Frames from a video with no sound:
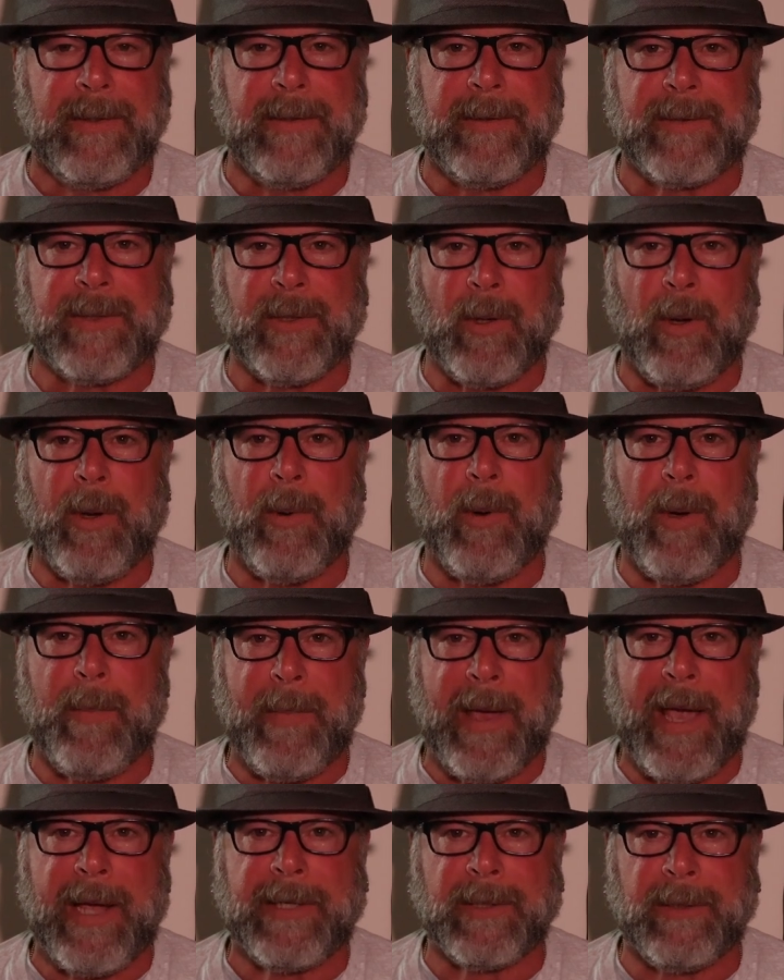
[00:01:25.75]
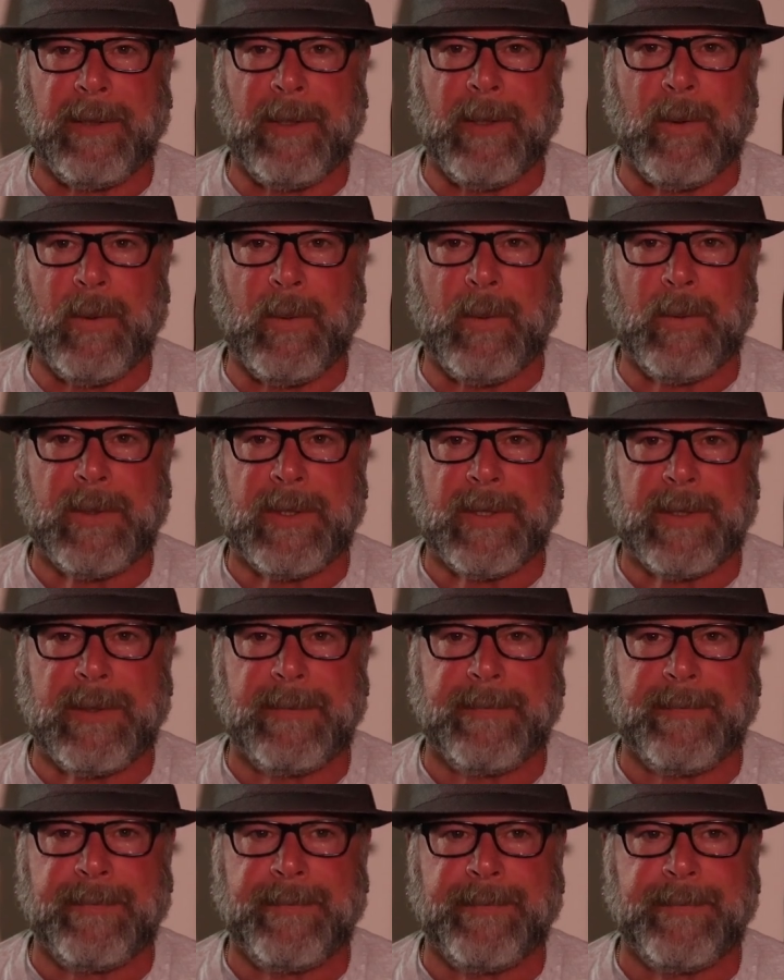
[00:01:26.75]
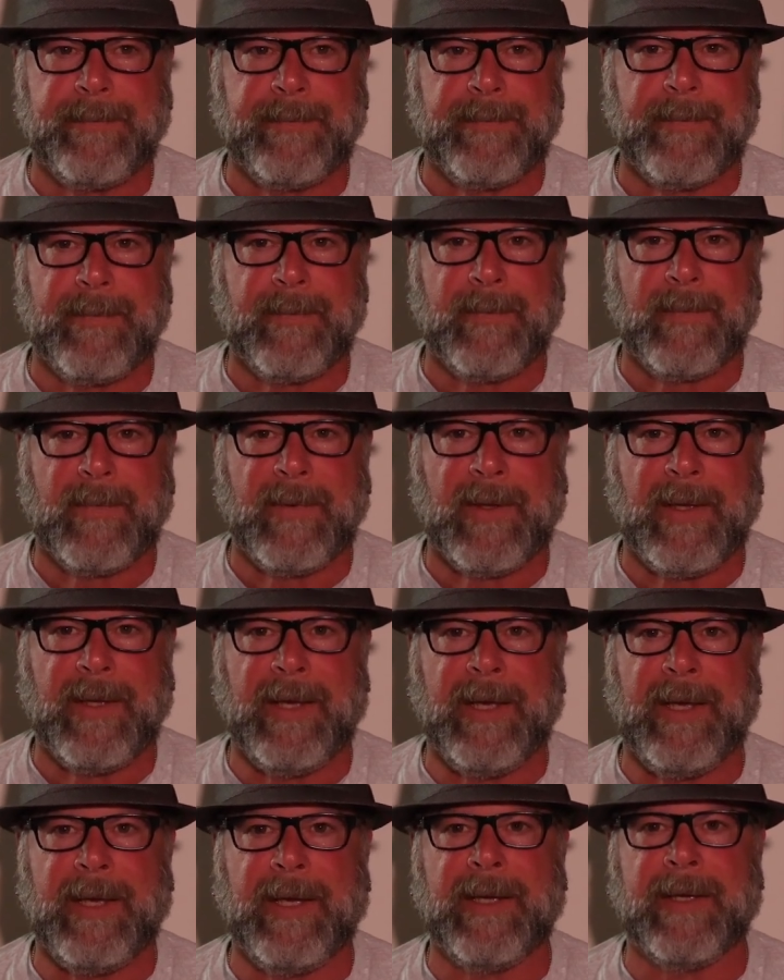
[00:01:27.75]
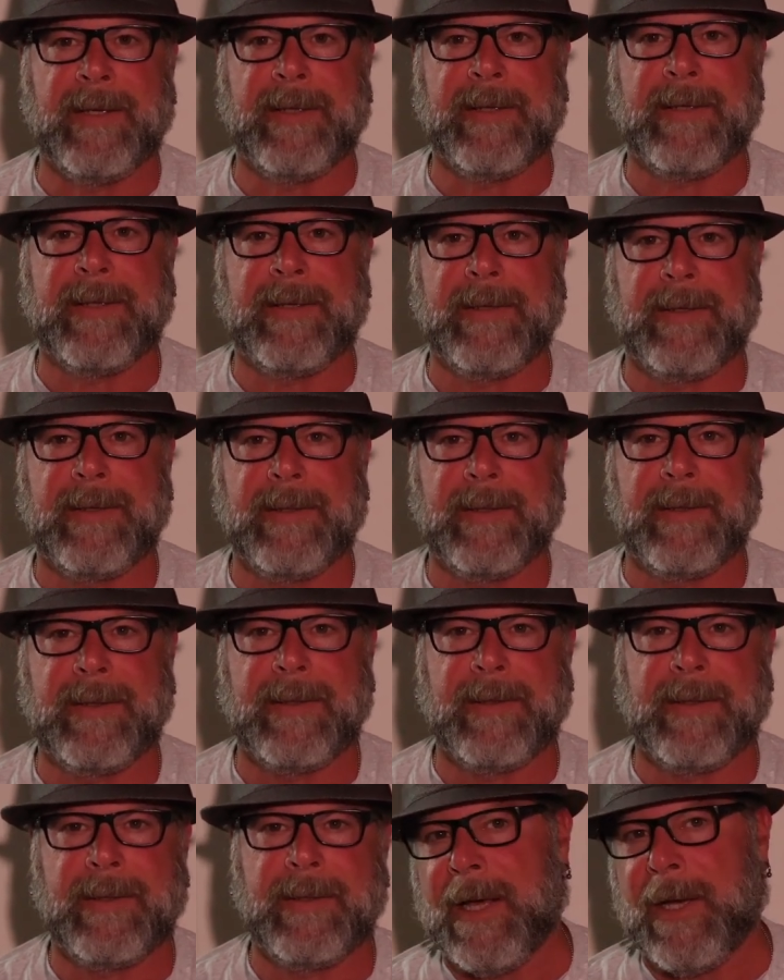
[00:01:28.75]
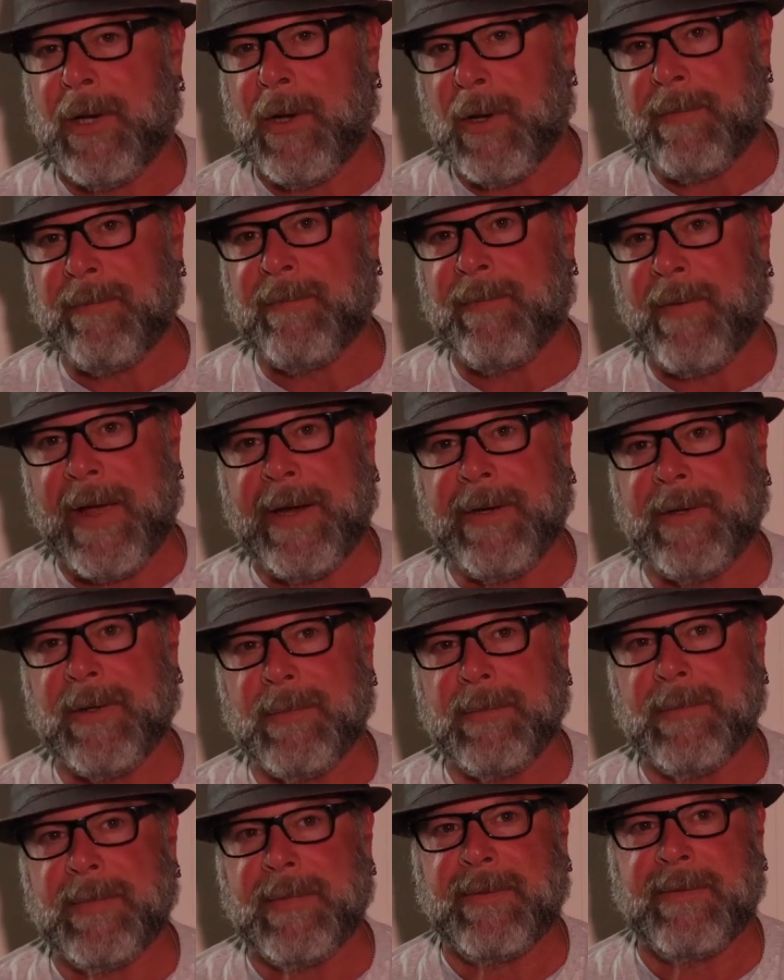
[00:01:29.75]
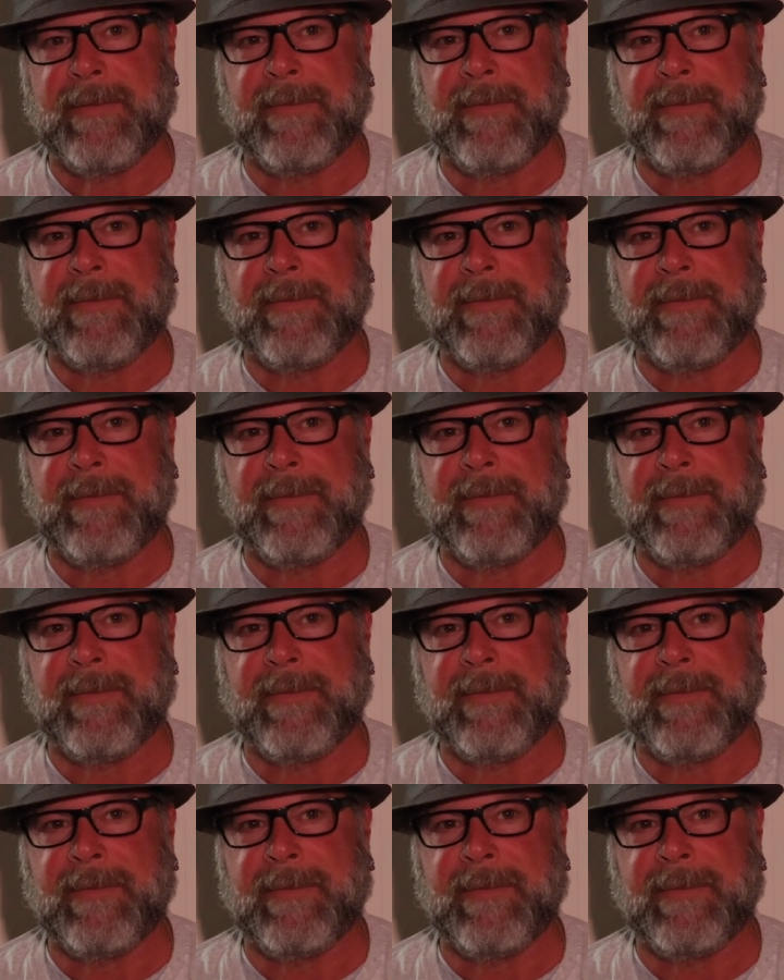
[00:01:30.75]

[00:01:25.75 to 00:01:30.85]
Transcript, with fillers: And so I went back to Lowe's and couldn't find them.